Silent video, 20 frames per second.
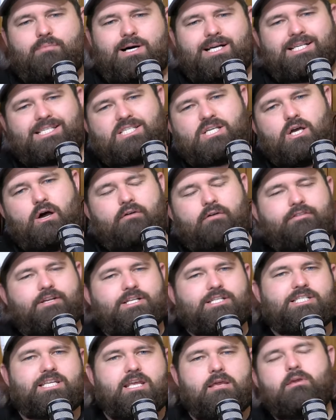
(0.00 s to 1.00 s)
Myself
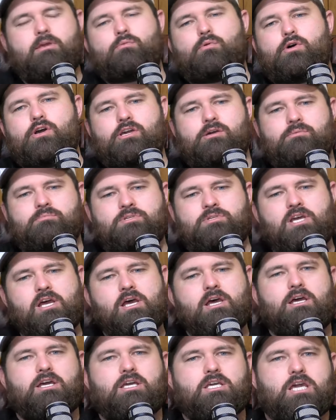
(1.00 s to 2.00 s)
and Timmy Williams
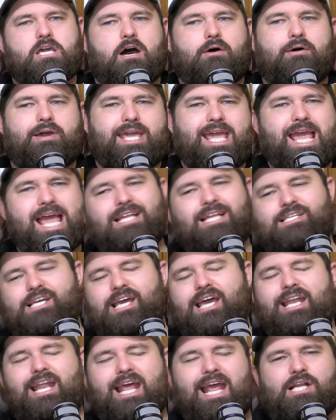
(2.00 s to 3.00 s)
going head to
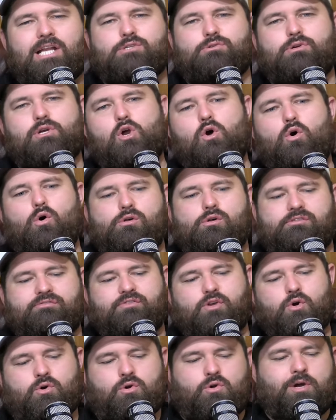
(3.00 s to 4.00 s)
head, answering all of
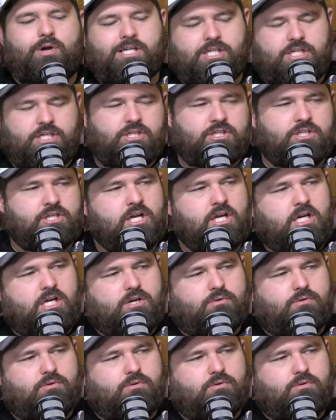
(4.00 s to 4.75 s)
your questions.